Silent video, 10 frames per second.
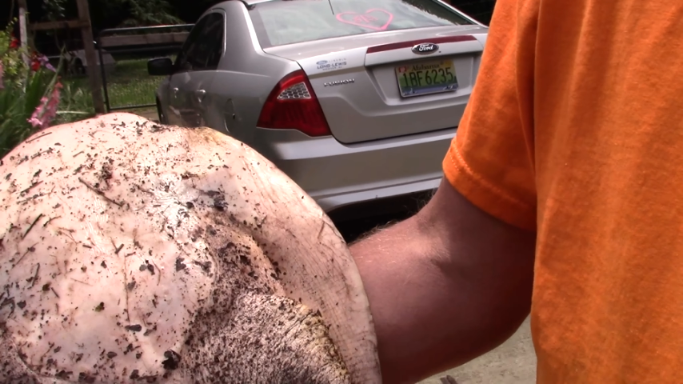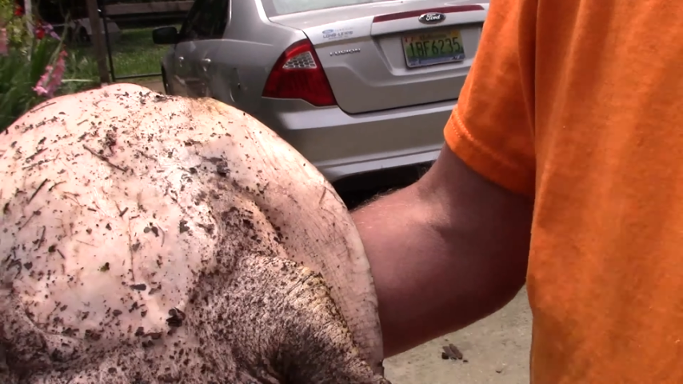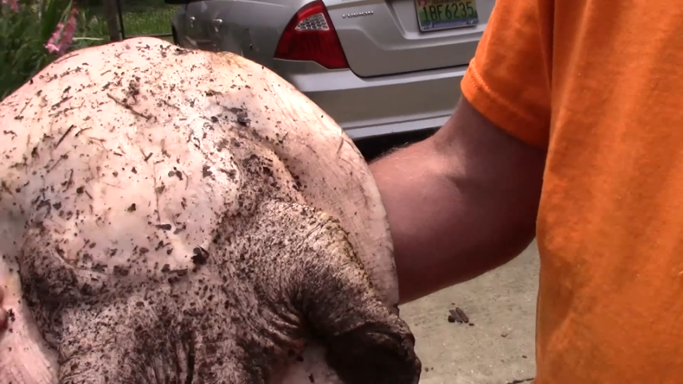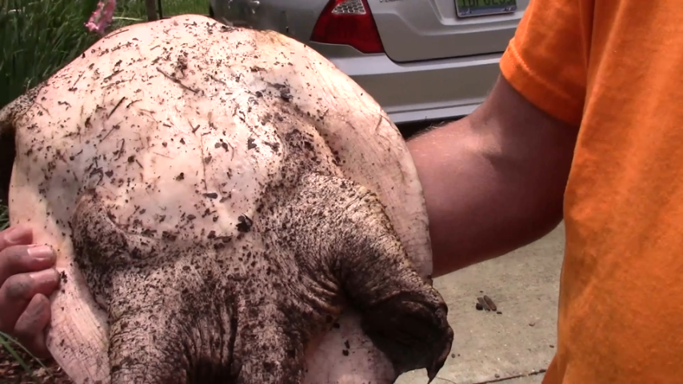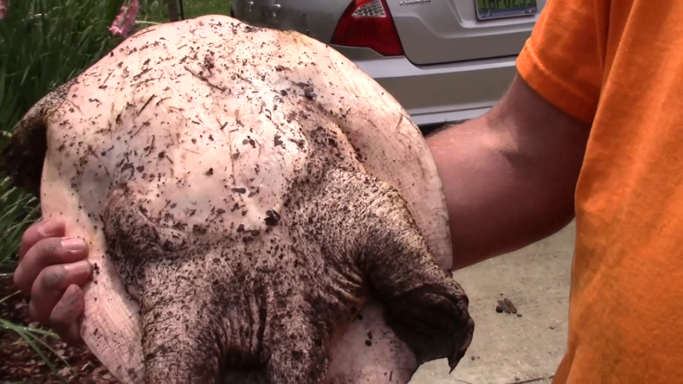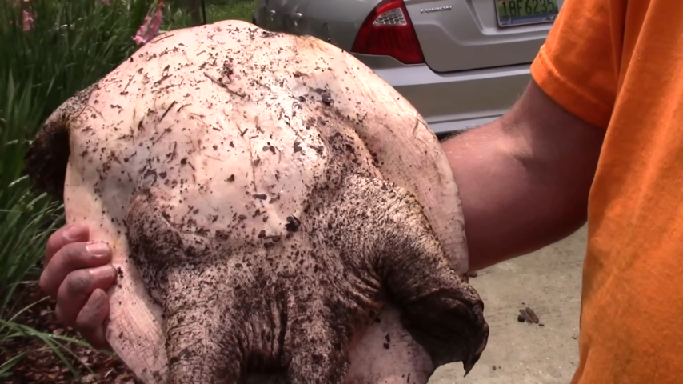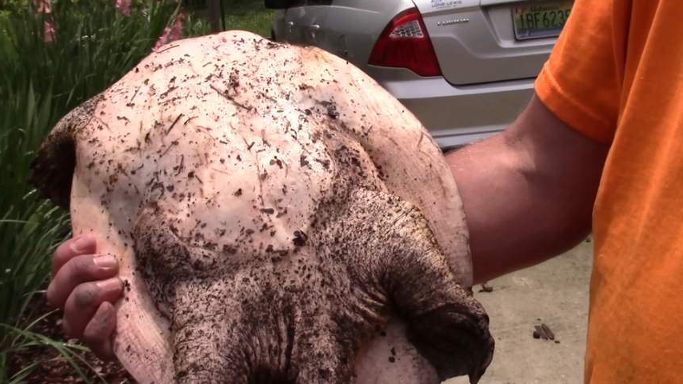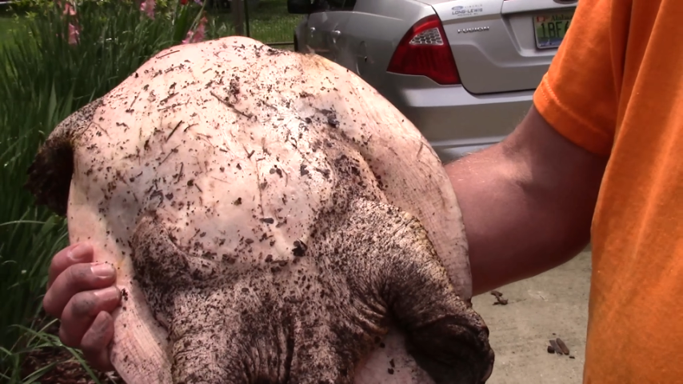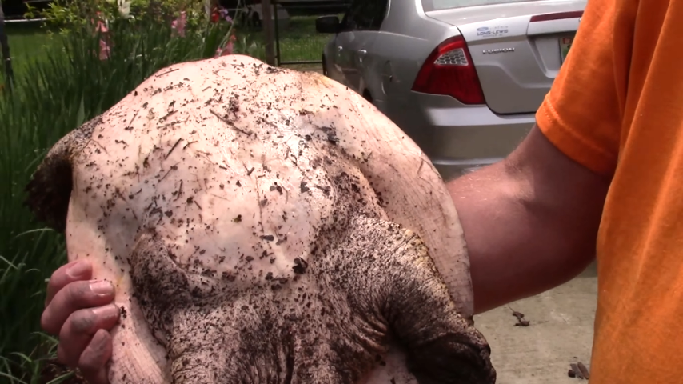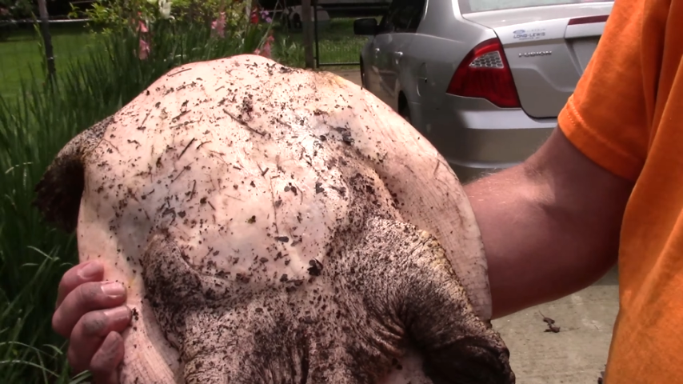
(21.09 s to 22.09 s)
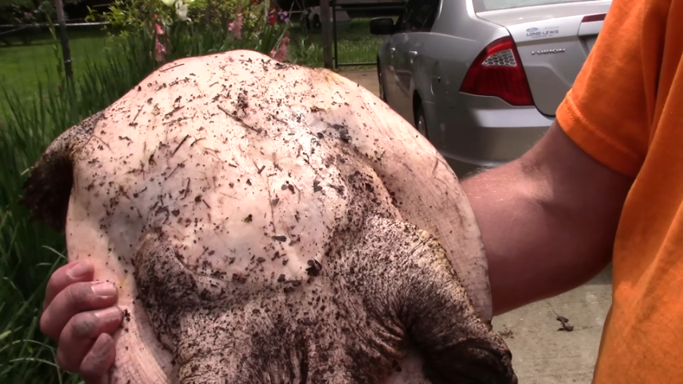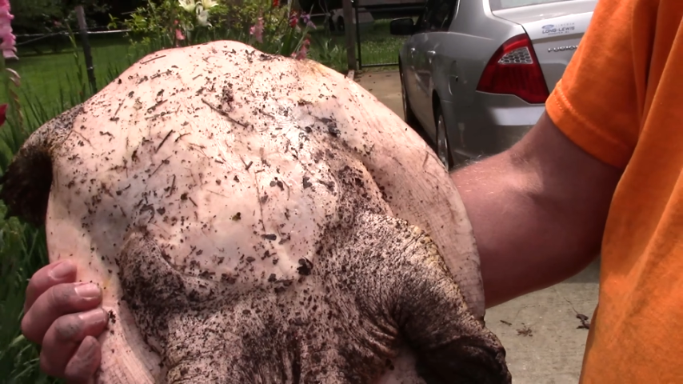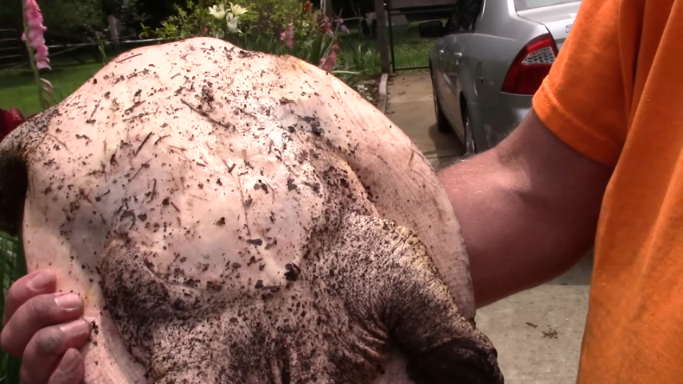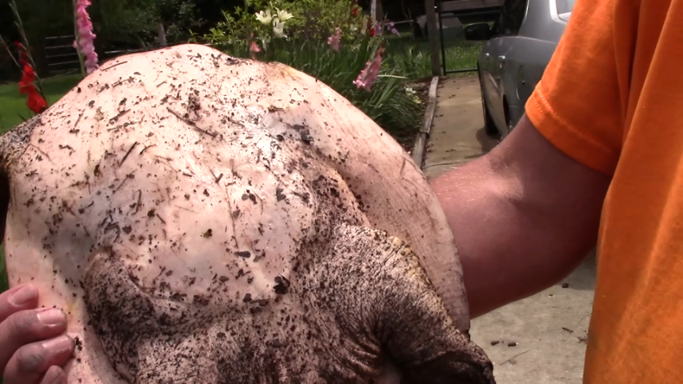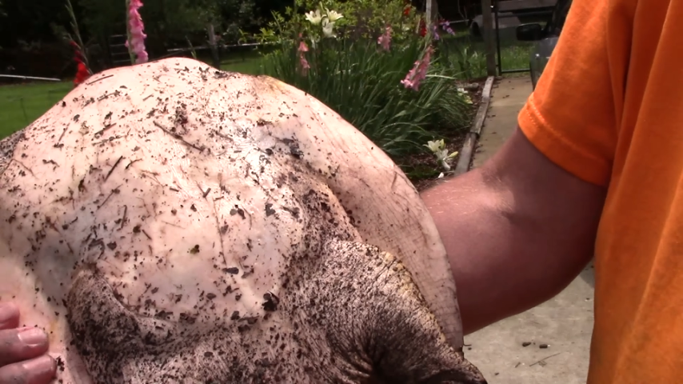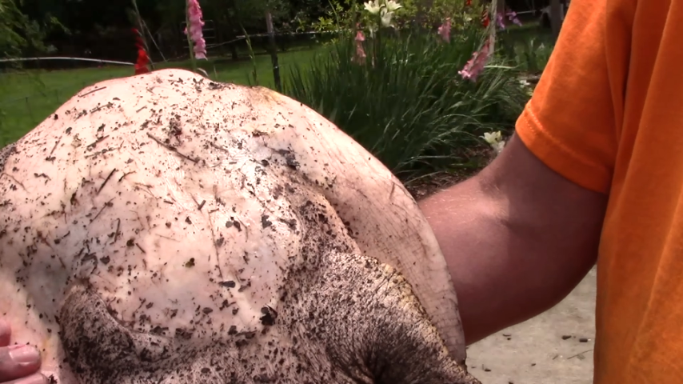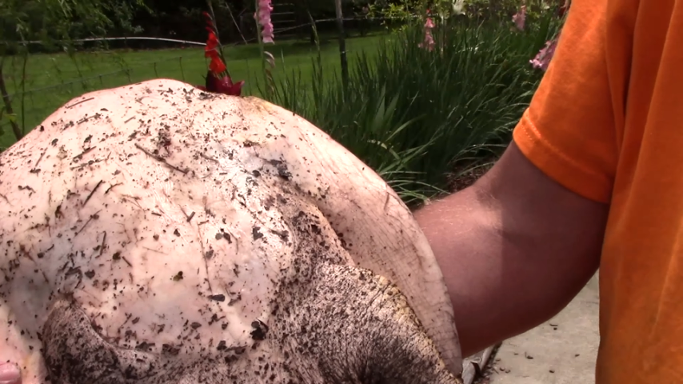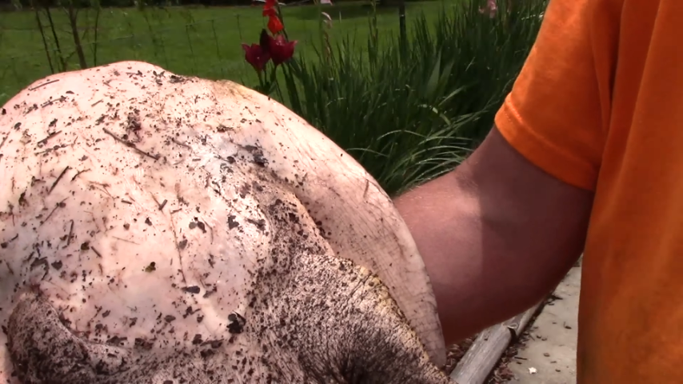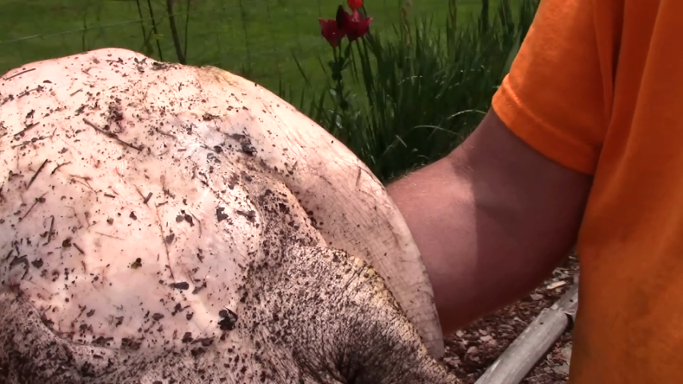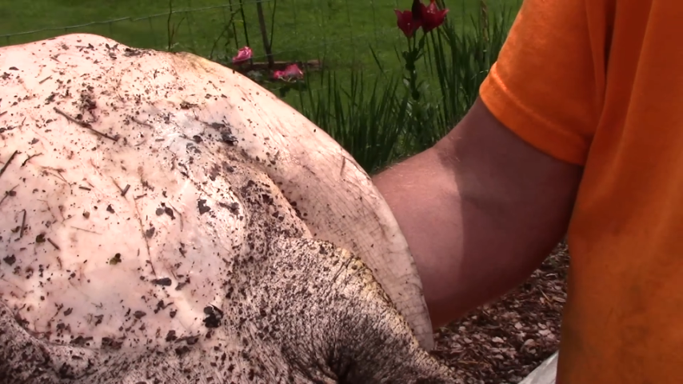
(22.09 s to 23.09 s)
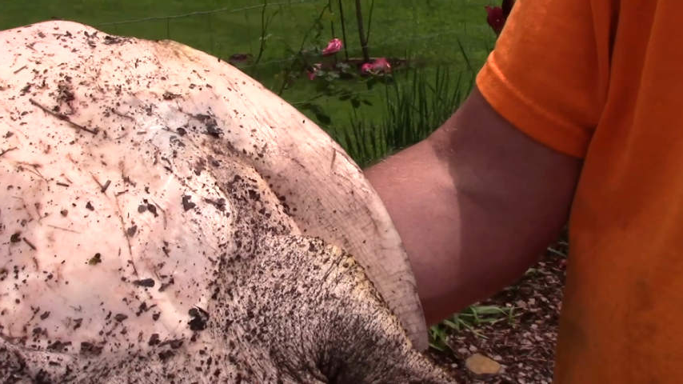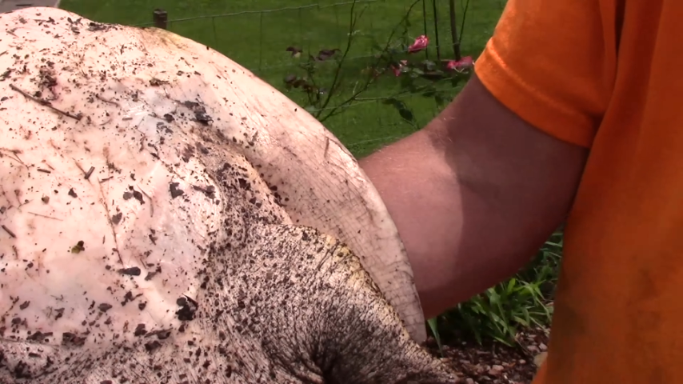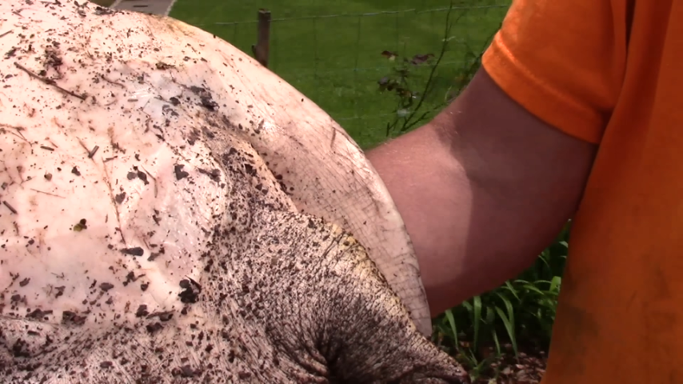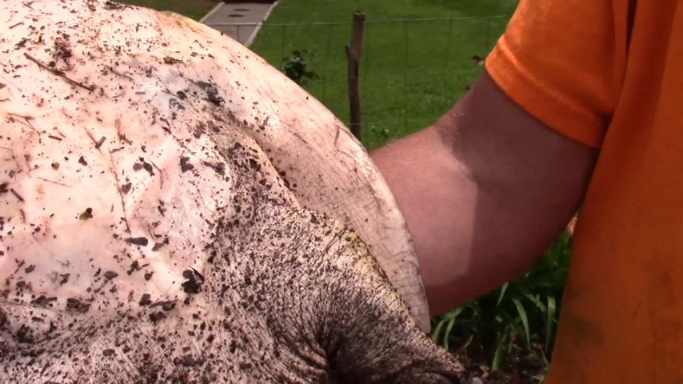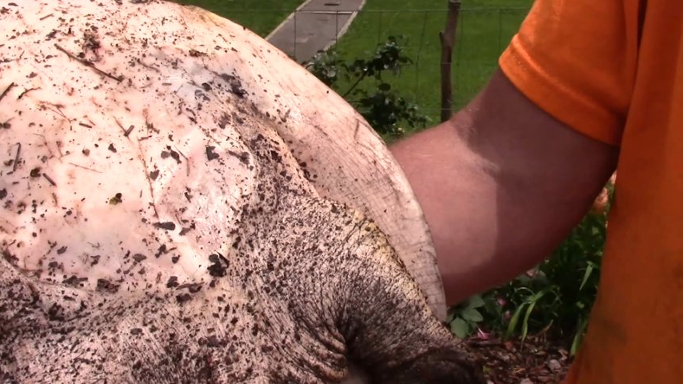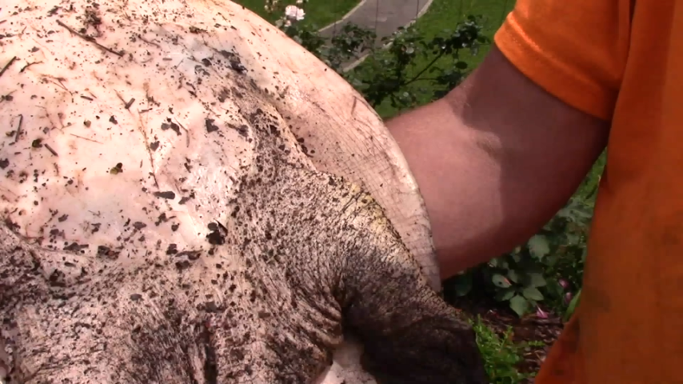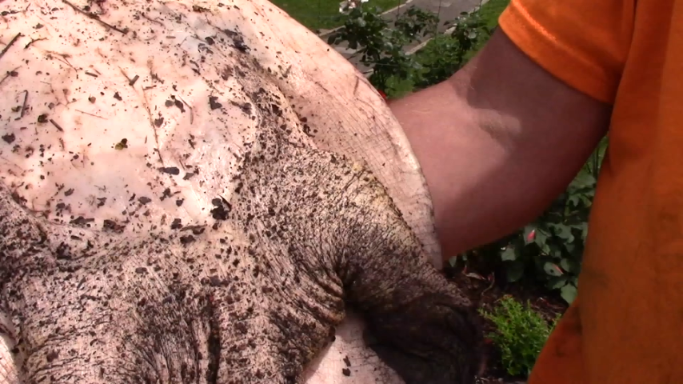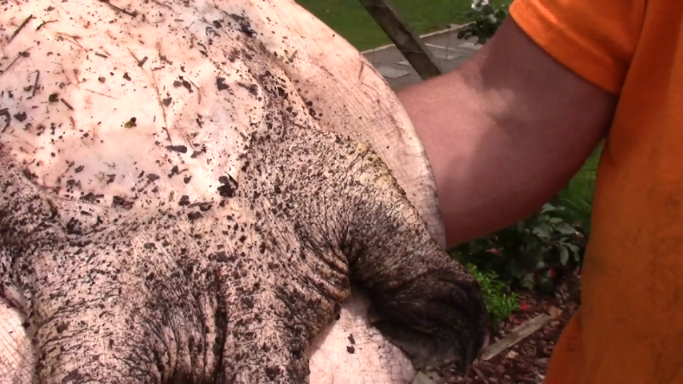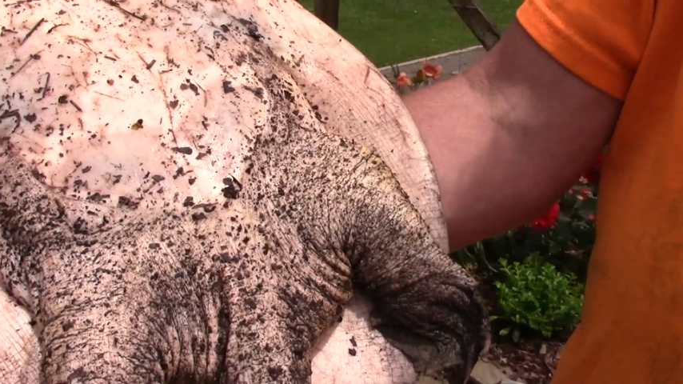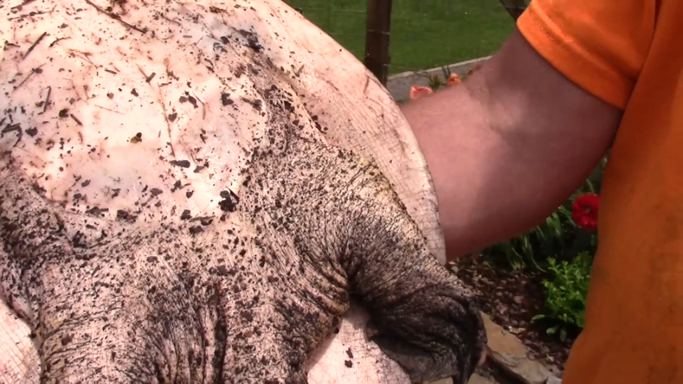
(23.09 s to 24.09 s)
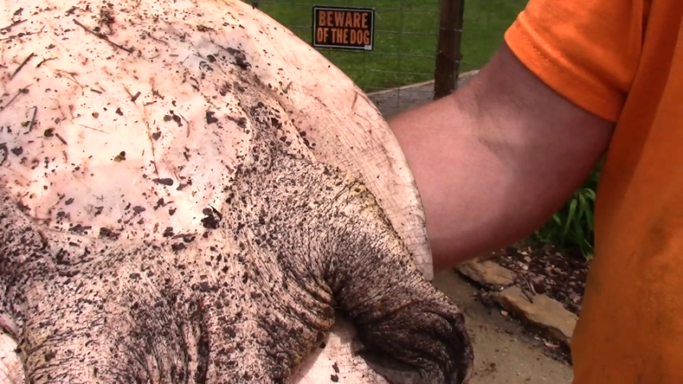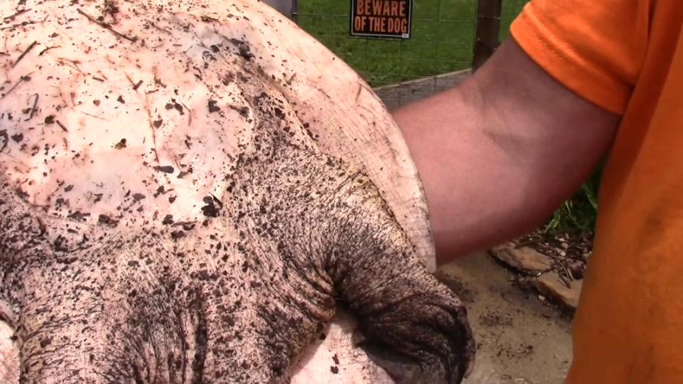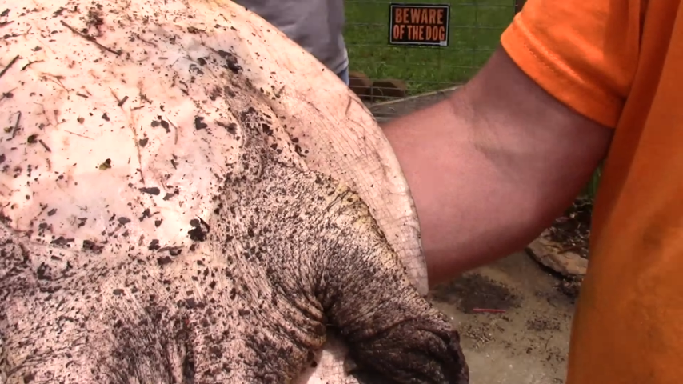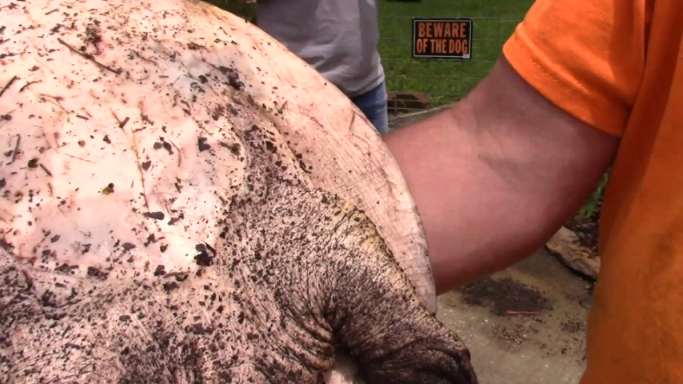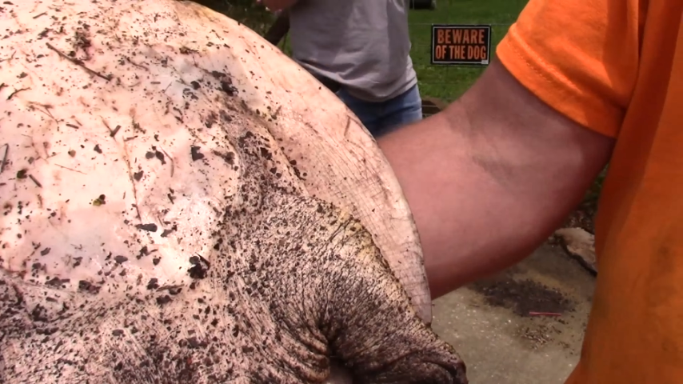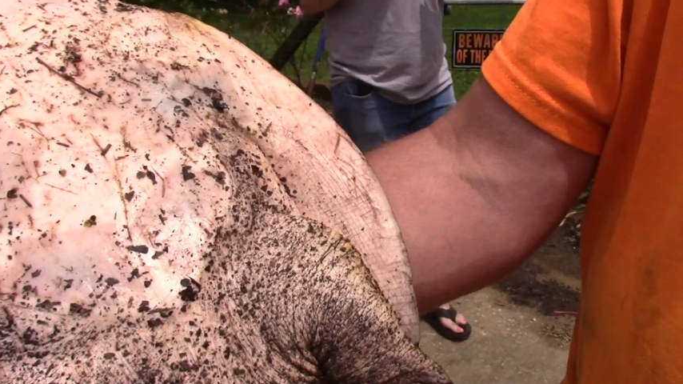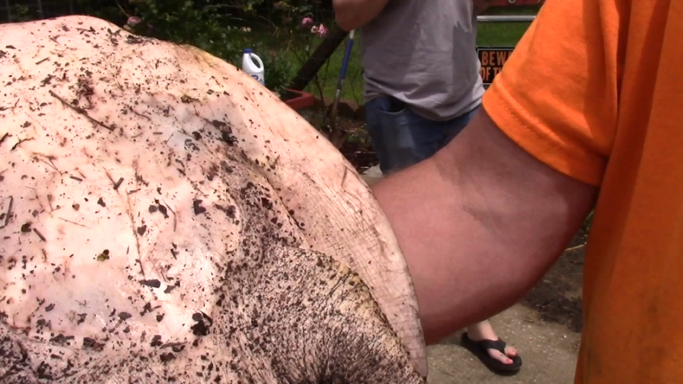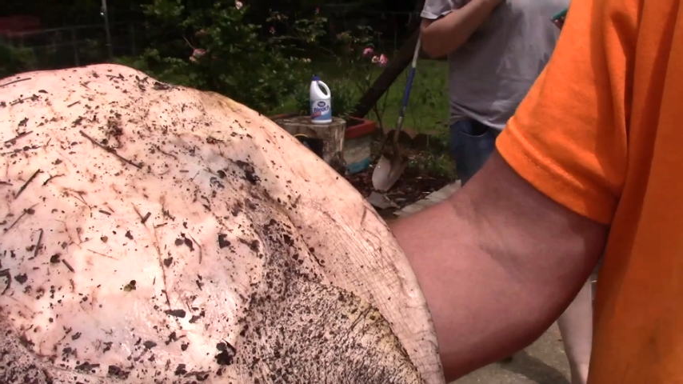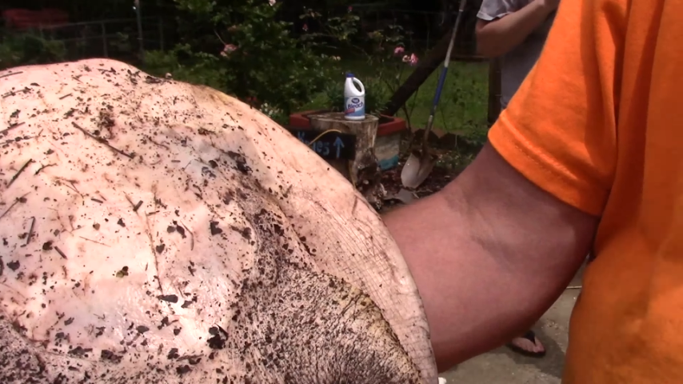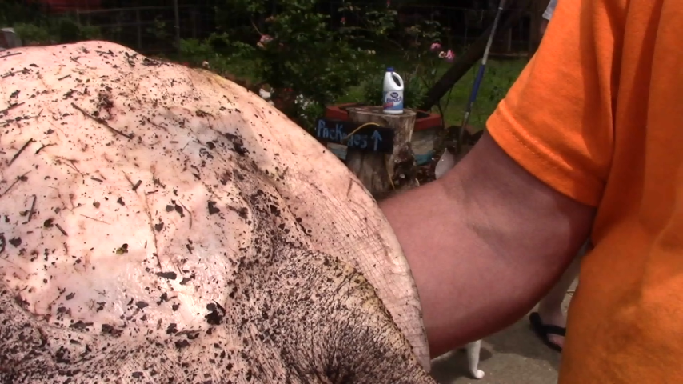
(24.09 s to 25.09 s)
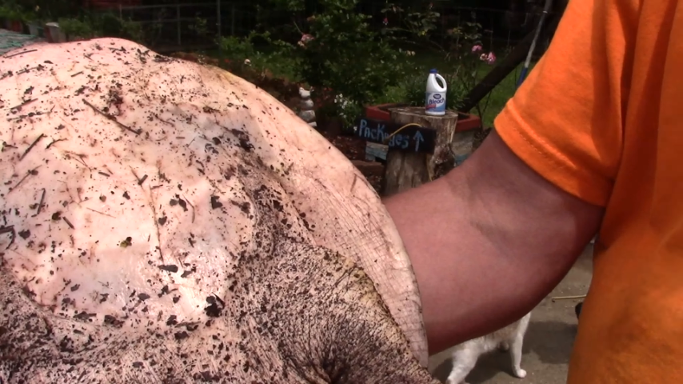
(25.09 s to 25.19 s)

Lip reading: (no speaker visible)